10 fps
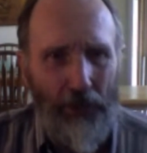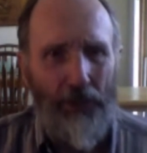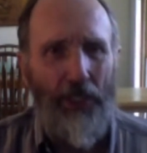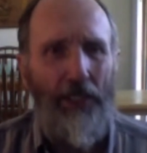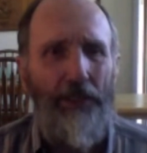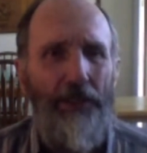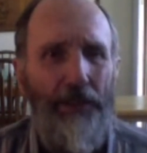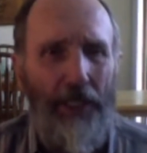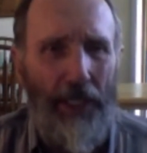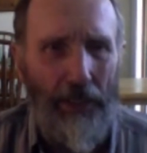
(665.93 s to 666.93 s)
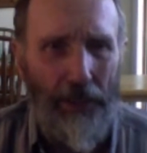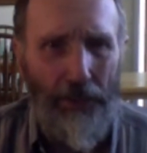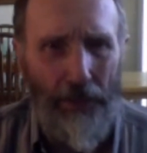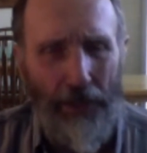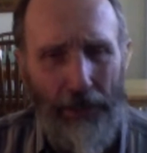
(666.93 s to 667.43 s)
senator in
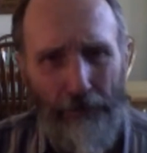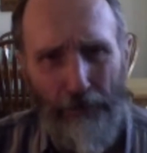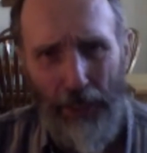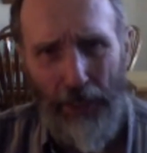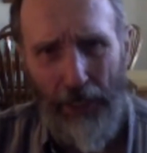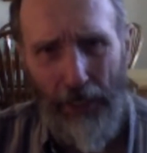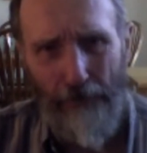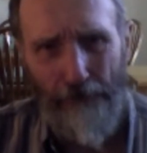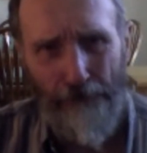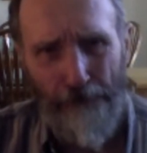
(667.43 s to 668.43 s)
Illinois. But